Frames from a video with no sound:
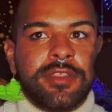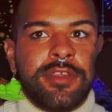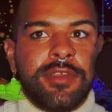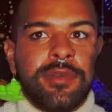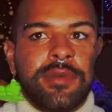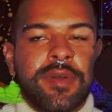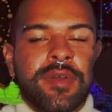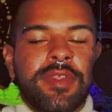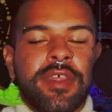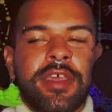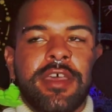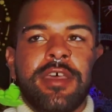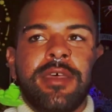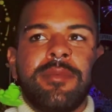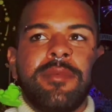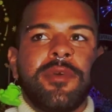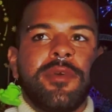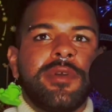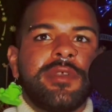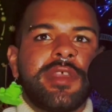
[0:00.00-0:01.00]
you of
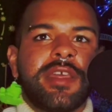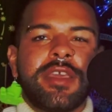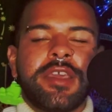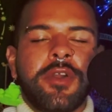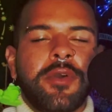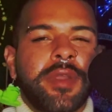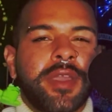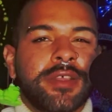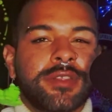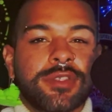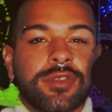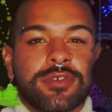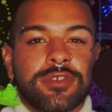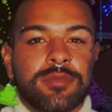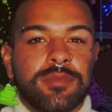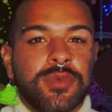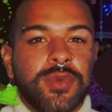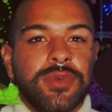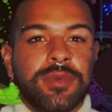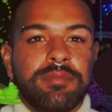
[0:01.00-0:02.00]
them, or like going on
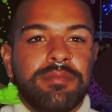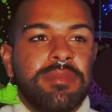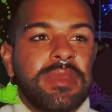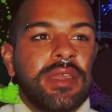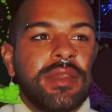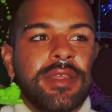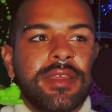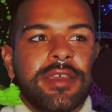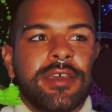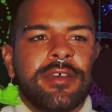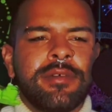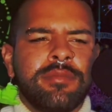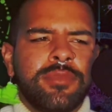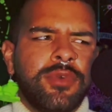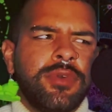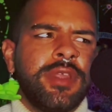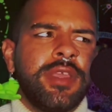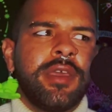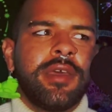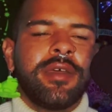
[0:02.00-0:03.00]
social media,
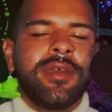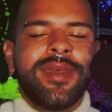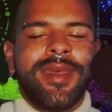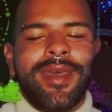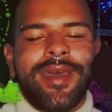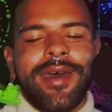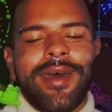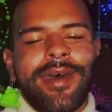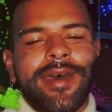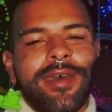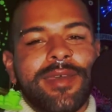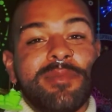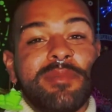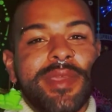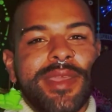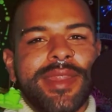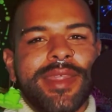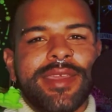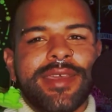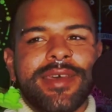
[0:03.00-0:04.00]
media, uh,
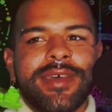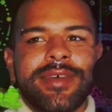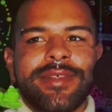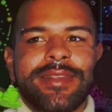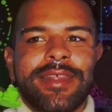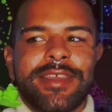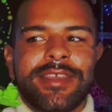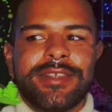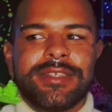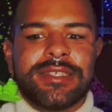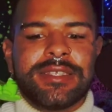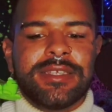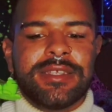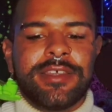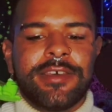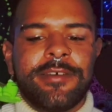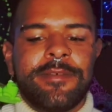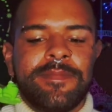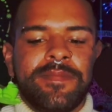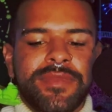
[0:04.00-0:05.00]
media. Like you see
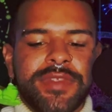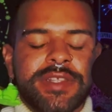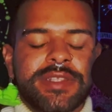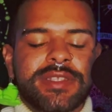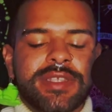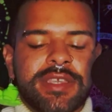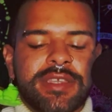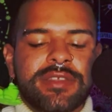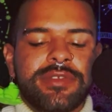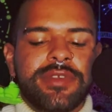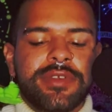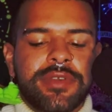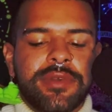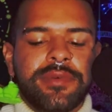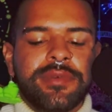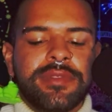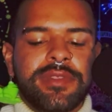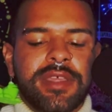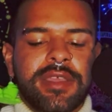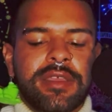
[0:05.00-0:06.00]
them, it's like you're
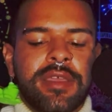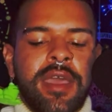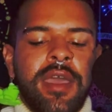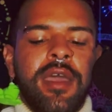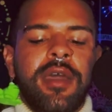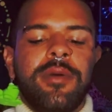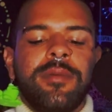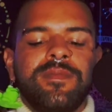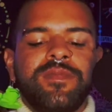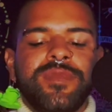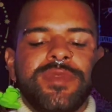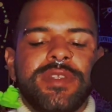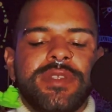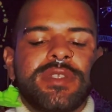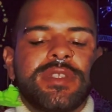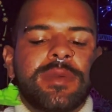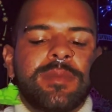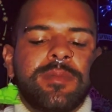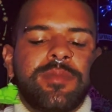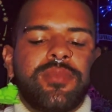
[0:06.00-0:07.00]
going like
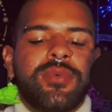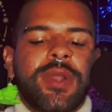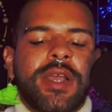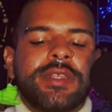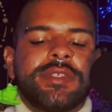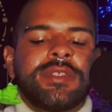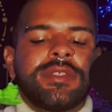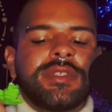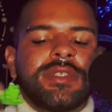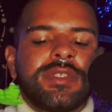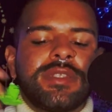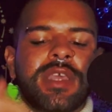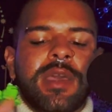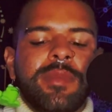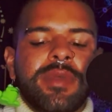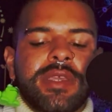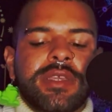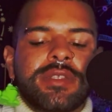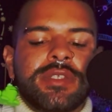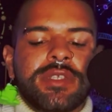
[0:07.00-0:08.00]
some presence is
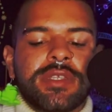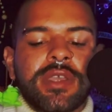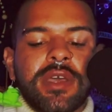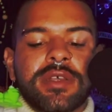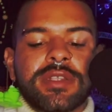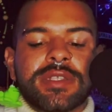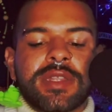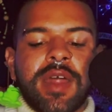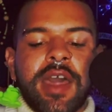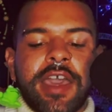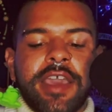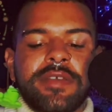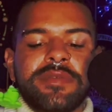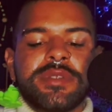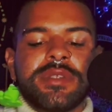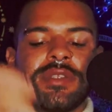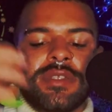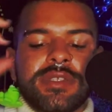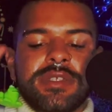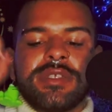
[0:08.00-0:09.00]
coming into y'all's lives,
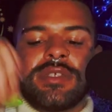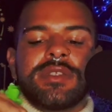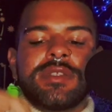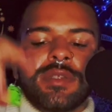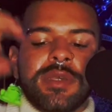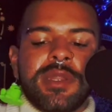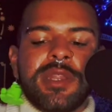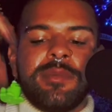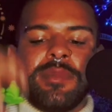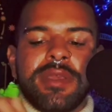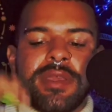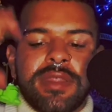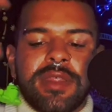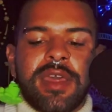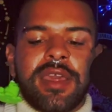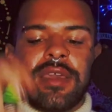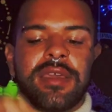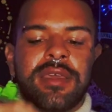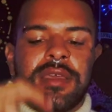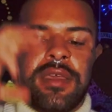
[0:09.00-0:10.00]
and it's just gonna be
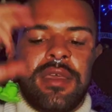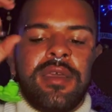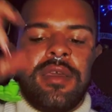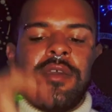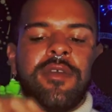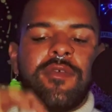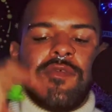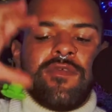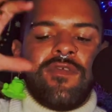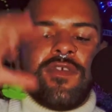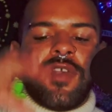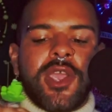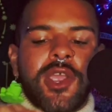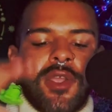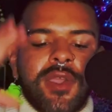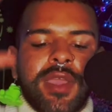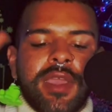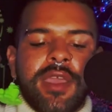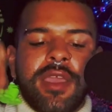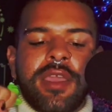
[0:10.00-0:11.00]
like
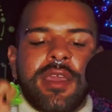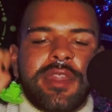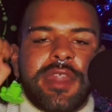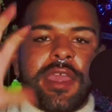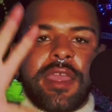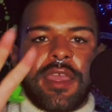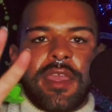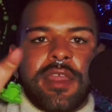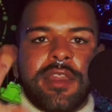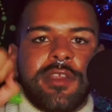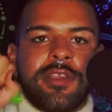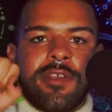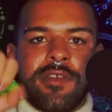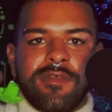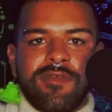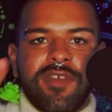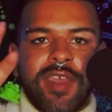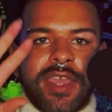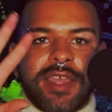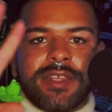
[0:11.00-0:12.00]
very like in your
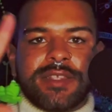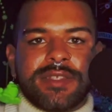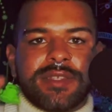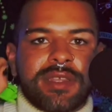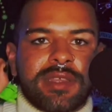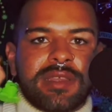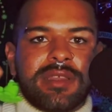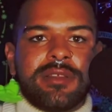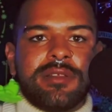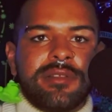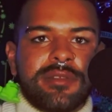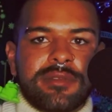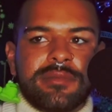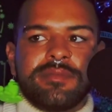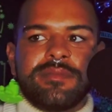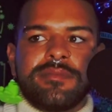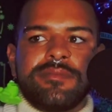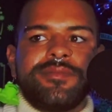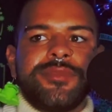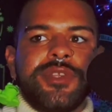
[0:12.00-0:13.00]
face like
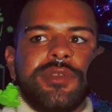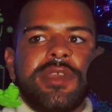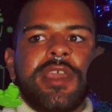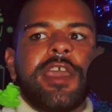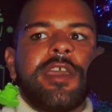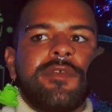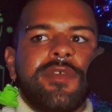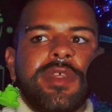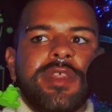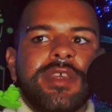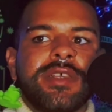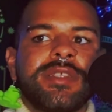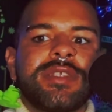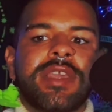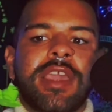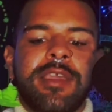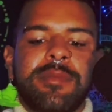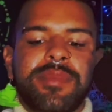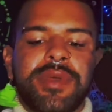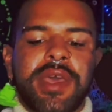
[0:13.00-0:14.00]
you can't really
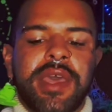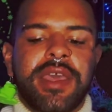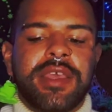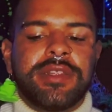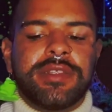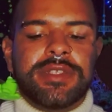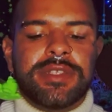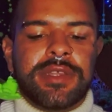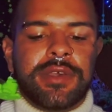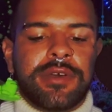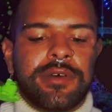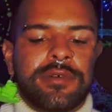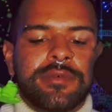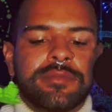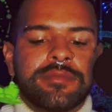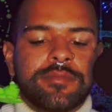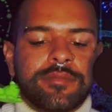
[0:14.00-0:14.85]
escape it. And so